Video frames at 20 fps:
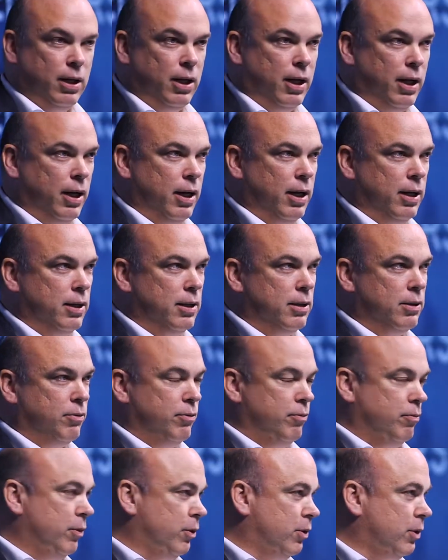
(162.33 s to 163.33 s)
And
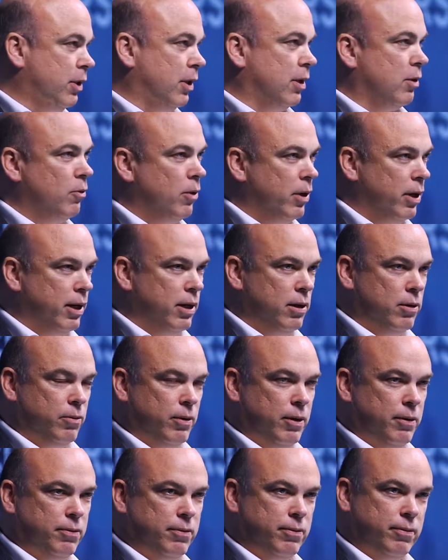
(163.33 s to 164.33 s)
you start at one end
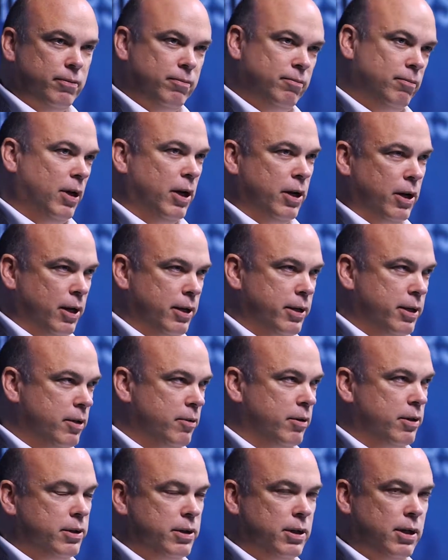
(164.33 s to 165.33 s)
with an idea
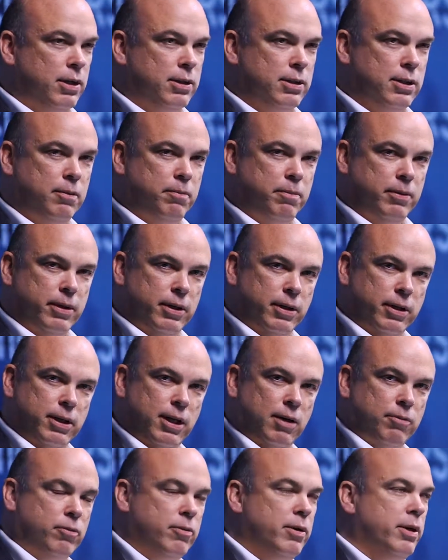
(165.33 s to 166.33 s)
and a startup, and at
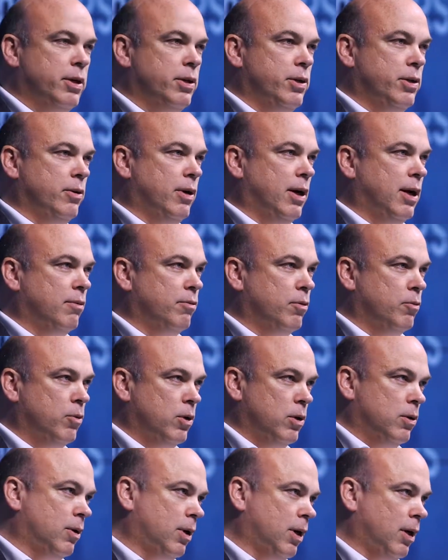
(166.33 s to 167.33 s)
the other end you have a
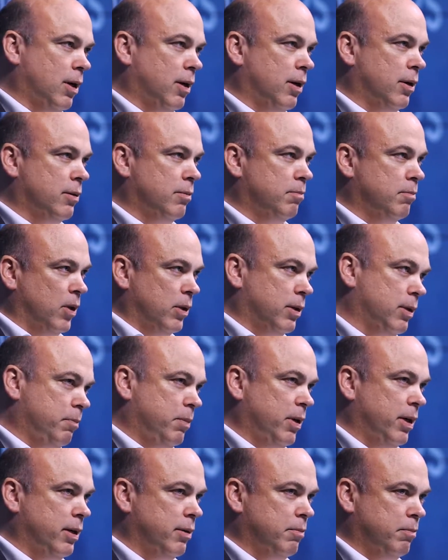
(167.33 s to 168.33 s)
world-class
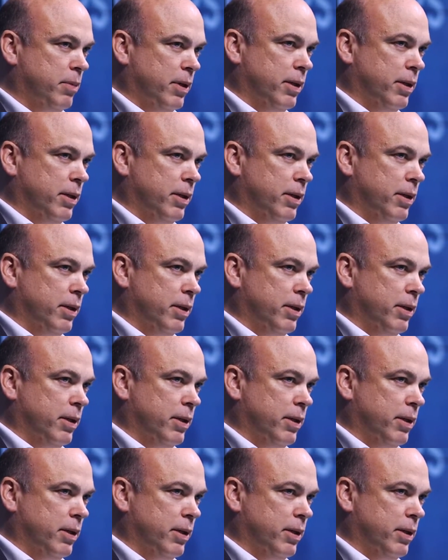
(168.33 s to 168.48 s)
multi-billion